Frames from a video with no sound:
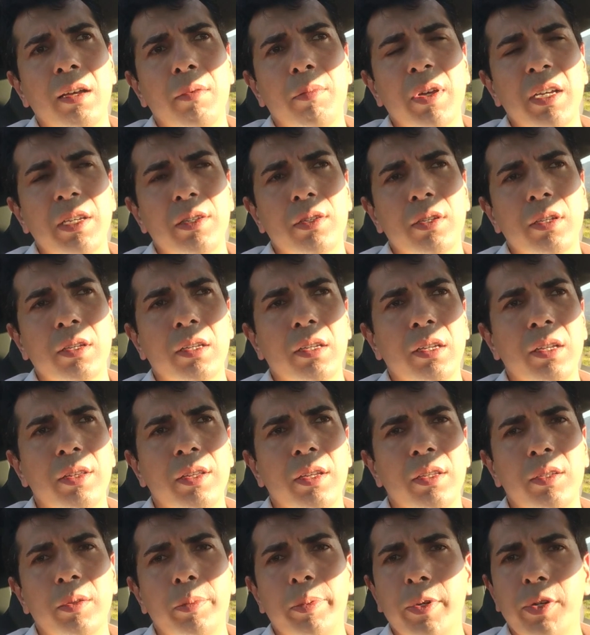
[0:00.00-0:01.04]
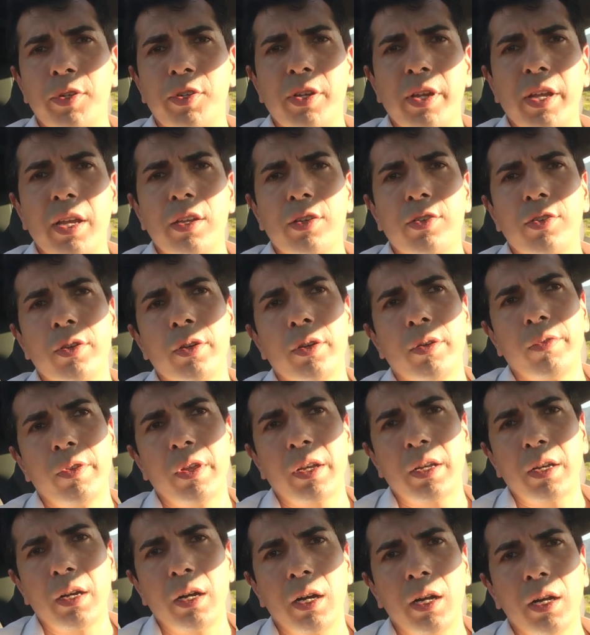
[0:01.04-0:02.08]
basically the depreciation of
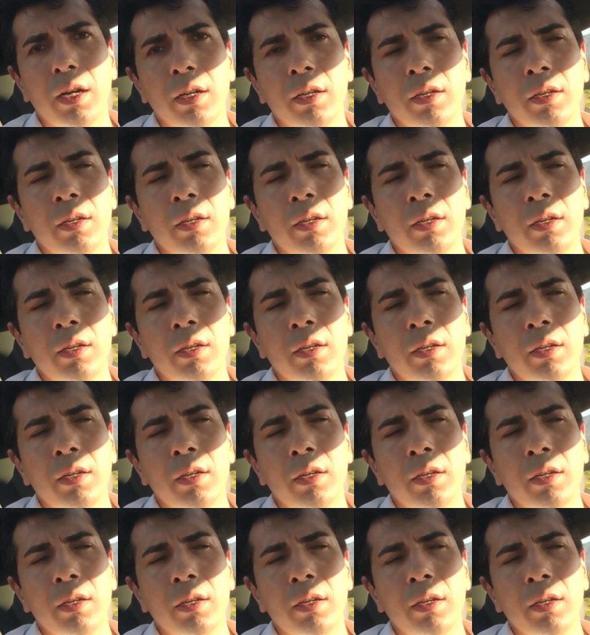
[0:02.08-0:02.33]
the car.